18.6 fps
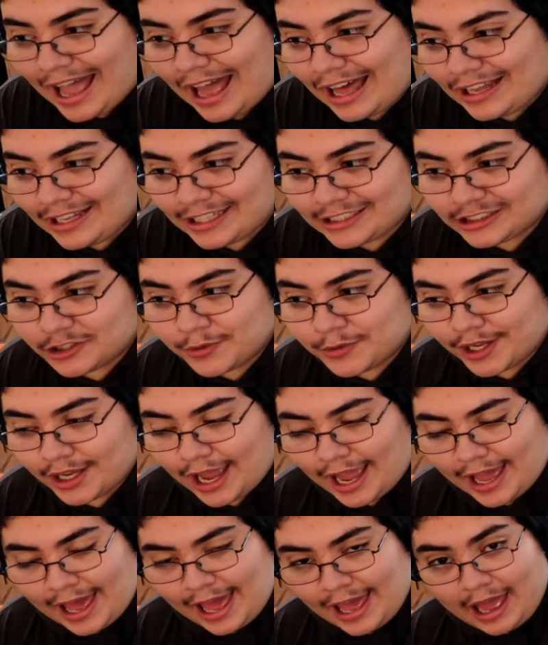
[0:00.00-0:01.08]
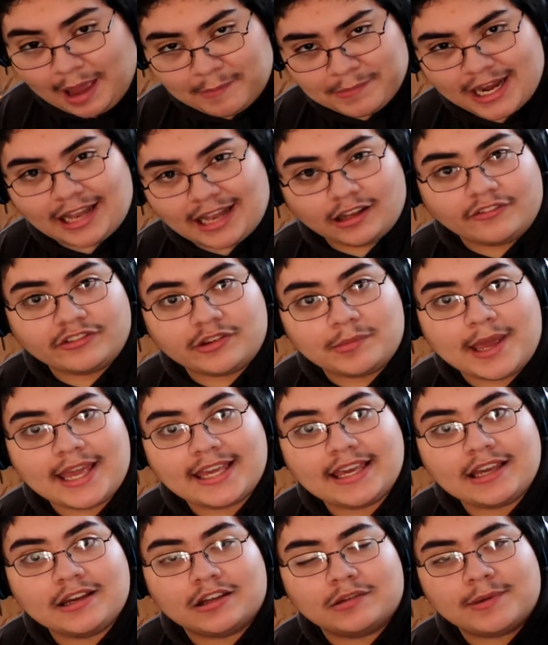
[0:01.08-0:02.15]
I like doing. I mean, I loved
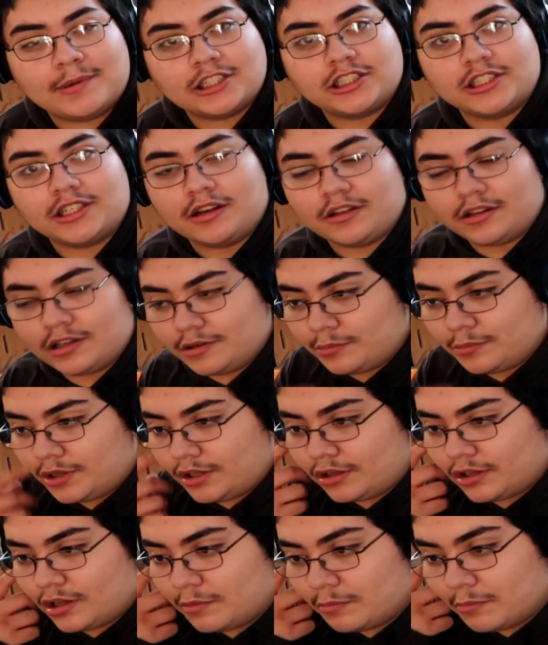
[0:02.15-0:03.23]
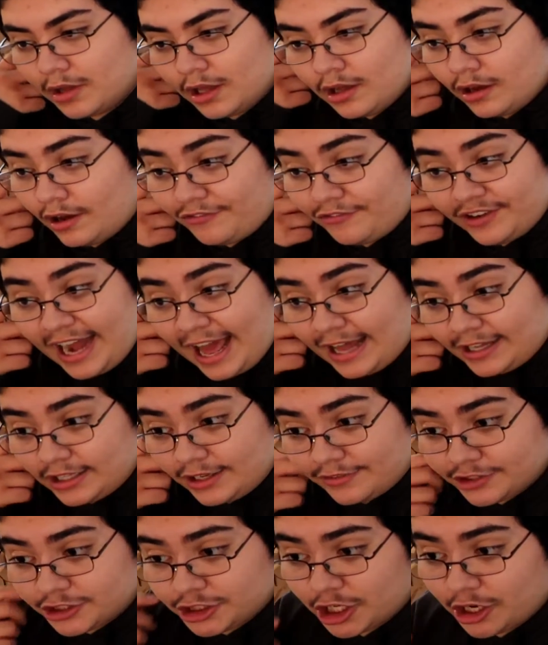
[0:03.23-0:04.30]
making, especially because it was a
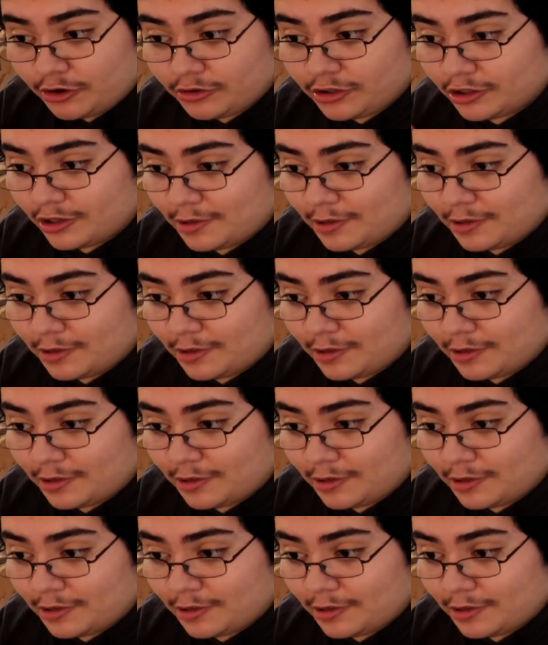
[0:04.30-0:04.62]
finale of a show.